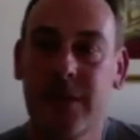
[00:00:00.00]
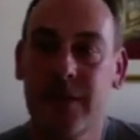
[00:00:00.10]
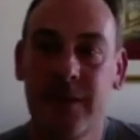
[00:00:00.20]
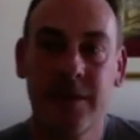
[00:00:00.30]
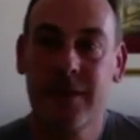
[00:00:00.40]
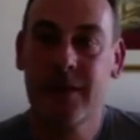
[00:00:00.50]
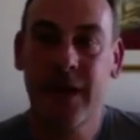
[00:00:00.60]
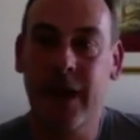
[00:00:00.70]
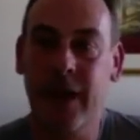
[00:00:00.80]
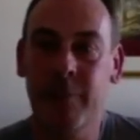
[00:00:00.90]
Okay, that's
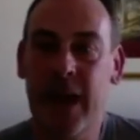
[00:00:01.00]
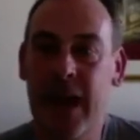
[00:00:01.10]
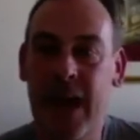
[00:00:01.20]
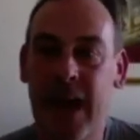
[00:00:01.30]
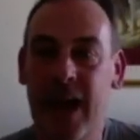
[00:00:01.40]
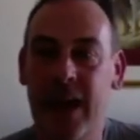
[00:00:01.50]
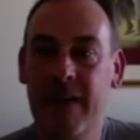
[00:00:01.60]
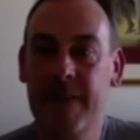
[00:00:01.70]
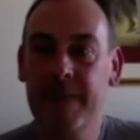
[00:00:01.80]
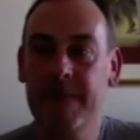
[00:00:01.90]
been my experience
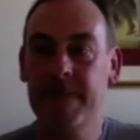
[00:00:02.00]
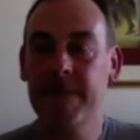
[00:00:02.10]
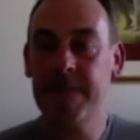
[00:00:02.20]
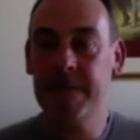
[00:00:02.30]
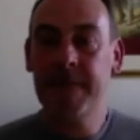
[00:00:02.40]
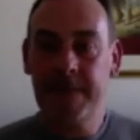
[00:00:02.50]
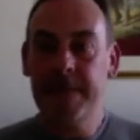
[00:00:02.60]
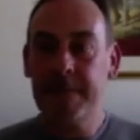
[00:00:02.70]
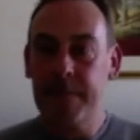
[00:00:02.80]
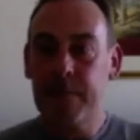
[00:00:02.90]
too when I do it.
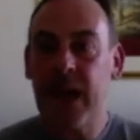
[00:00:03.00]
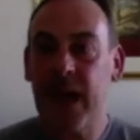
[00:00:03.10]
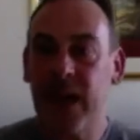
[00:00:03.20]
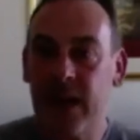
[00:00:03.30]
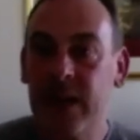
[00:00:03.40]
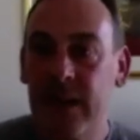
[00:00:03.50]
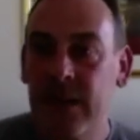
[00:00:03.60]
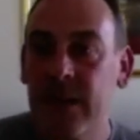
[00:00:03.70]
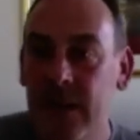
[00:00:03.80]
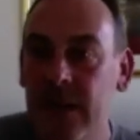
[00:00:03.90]
Many hours and many months. You
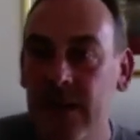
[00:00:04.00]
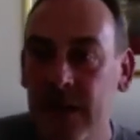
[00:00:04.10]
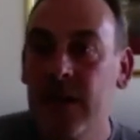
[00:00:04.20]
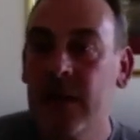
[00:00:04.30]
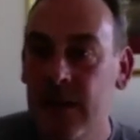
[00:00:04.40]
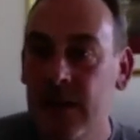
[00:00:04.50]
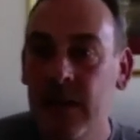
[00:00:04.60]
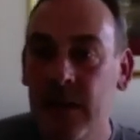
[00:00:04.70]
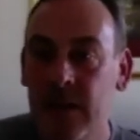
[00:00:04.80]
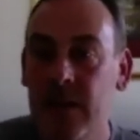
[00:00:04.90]
have to be really patient
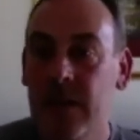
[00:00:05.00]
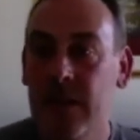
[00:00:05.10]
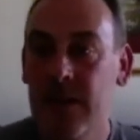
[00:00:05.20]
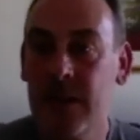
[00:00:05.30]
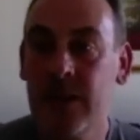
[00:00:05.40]
with yourself.